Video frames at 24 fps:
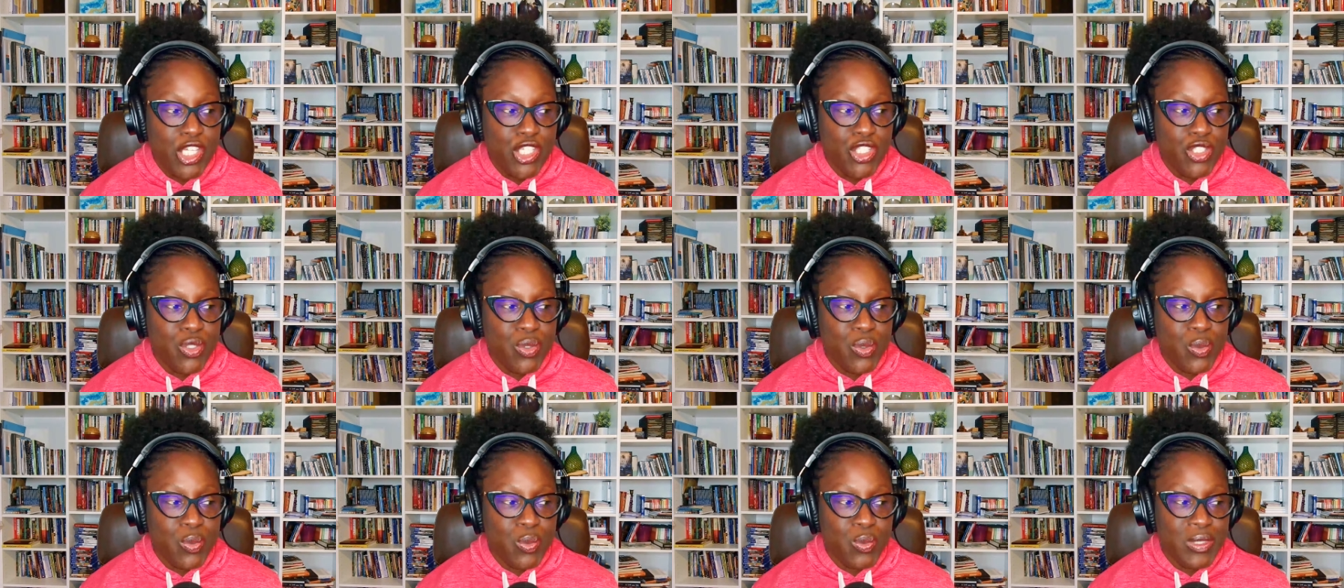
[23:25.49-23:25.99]

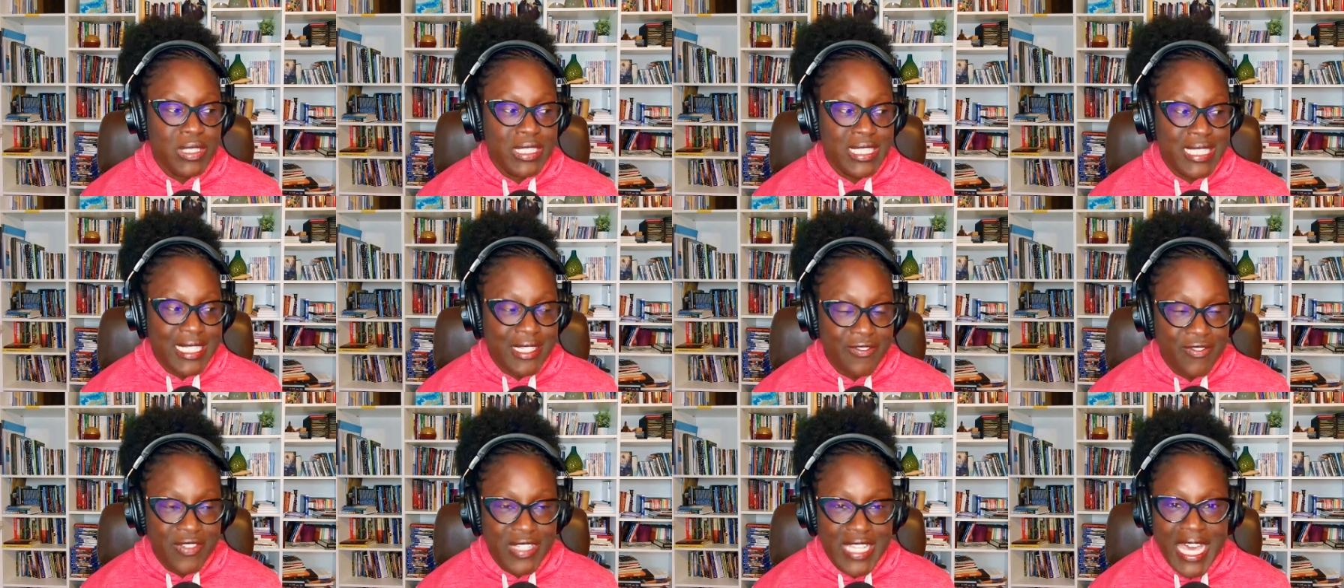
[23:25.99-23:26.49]
you
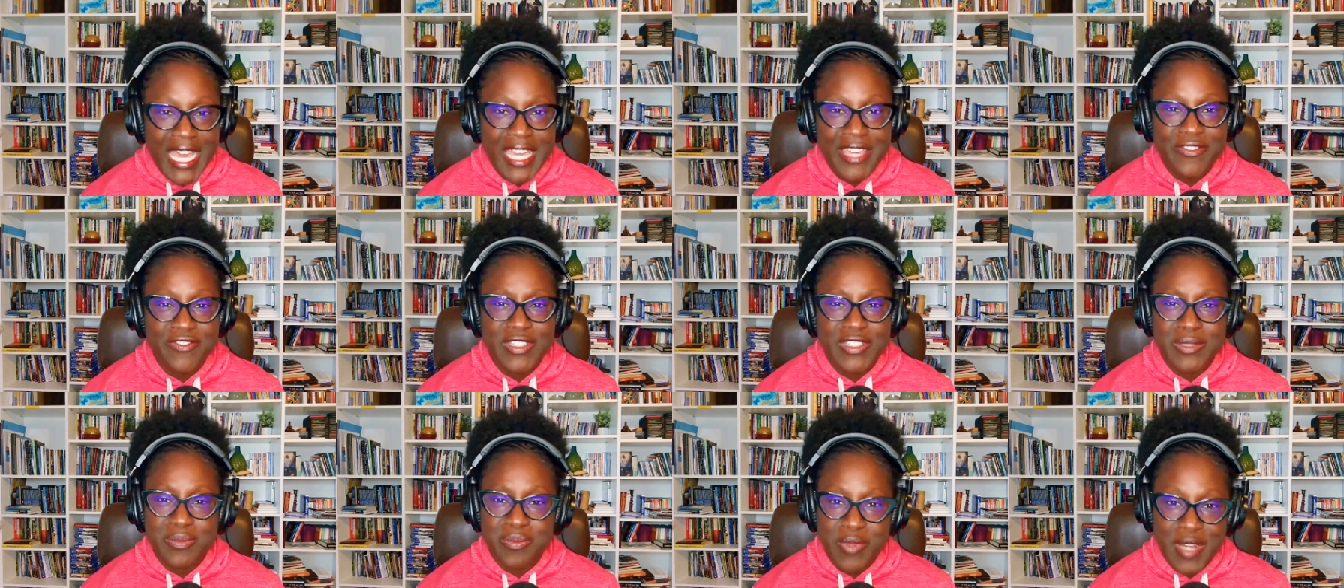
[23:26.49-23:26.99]
live
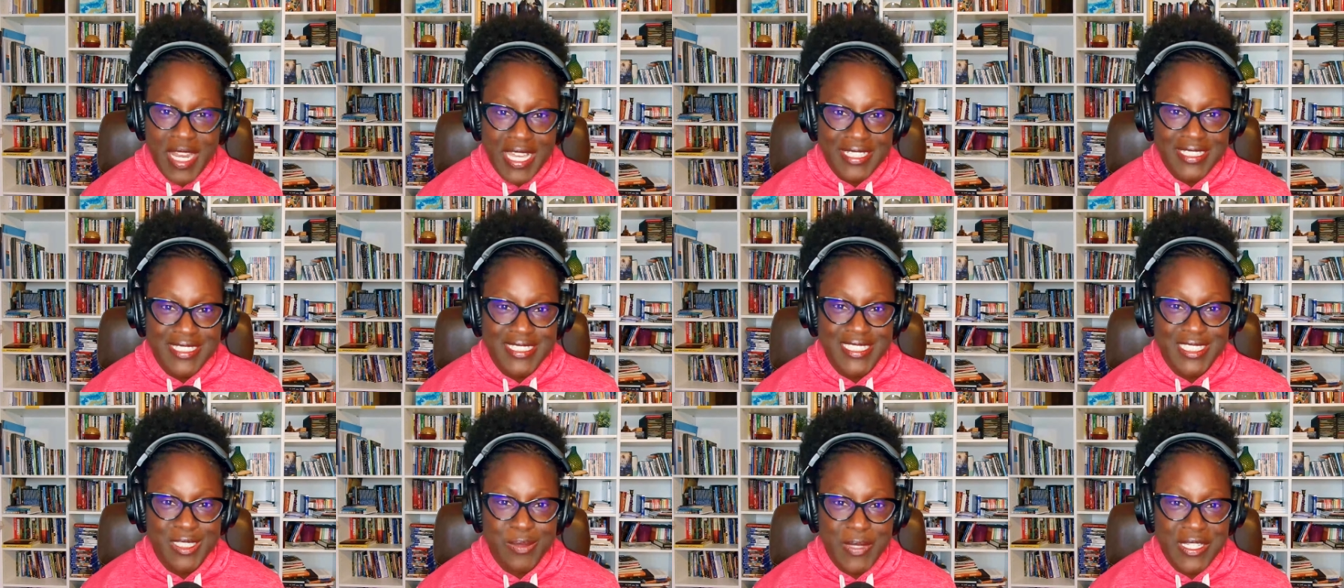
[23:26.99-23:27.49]
life and
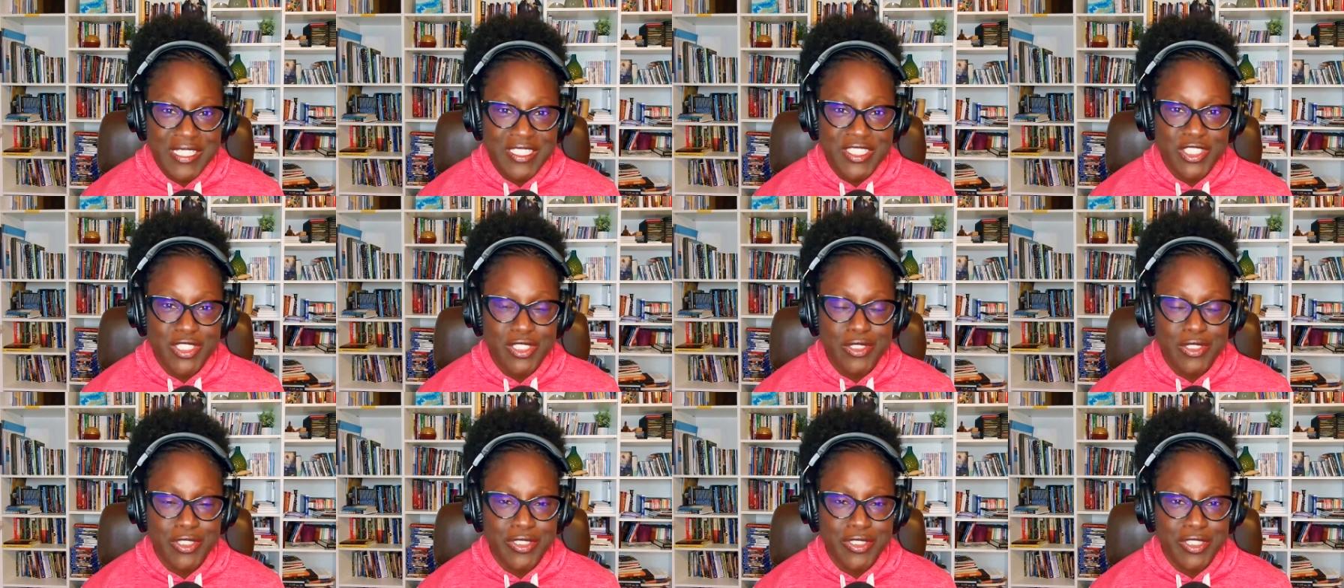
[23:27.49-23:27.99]
practice
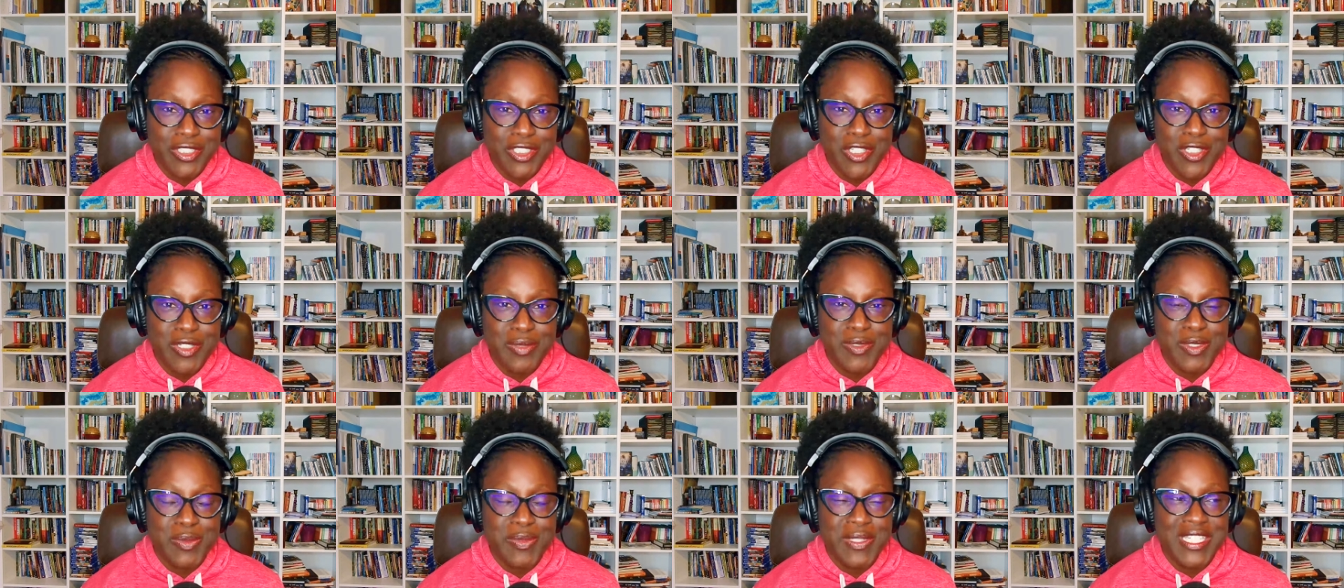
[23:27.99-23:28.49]
medicine on your
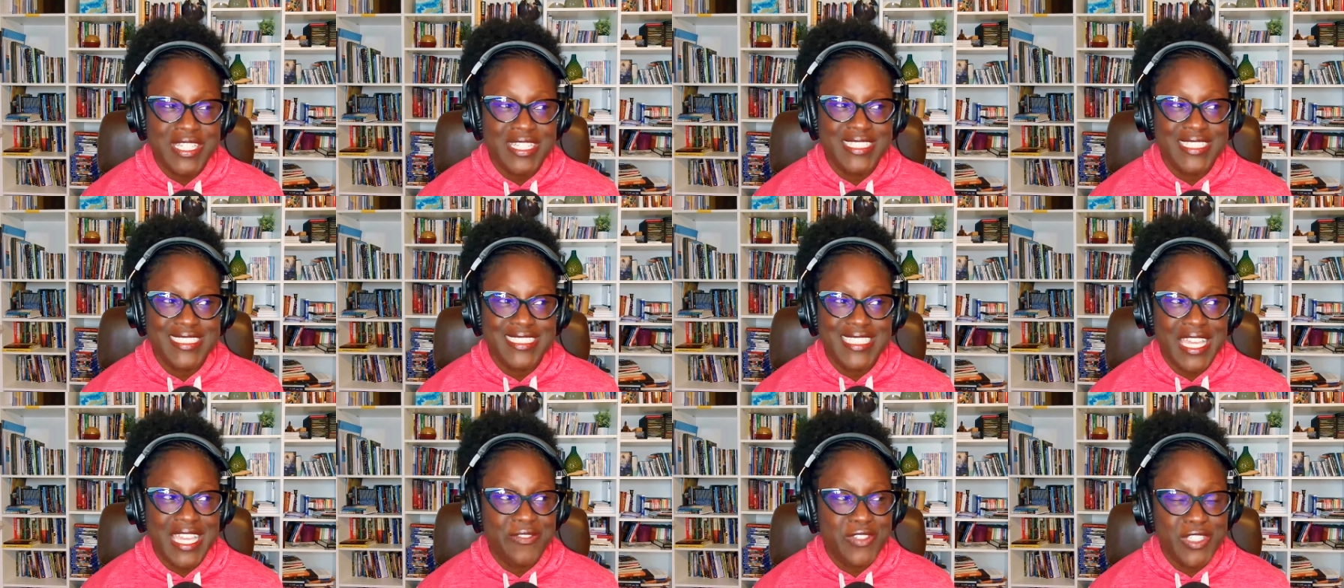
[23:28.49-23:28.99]
terms,
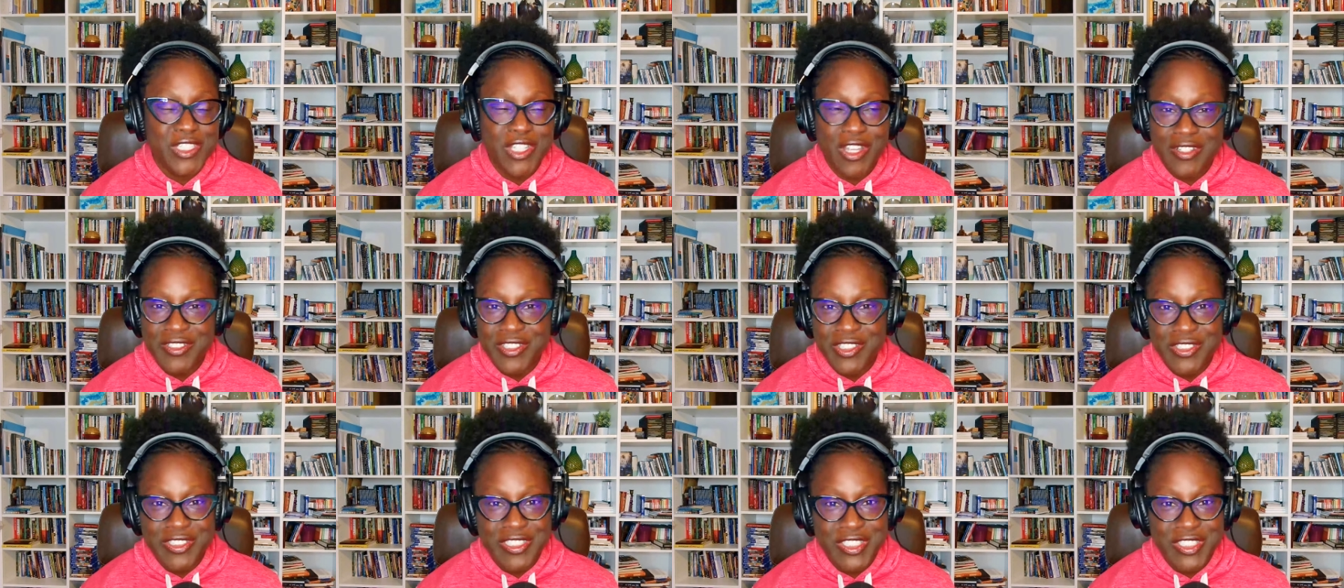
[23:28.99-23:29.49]
because every doctor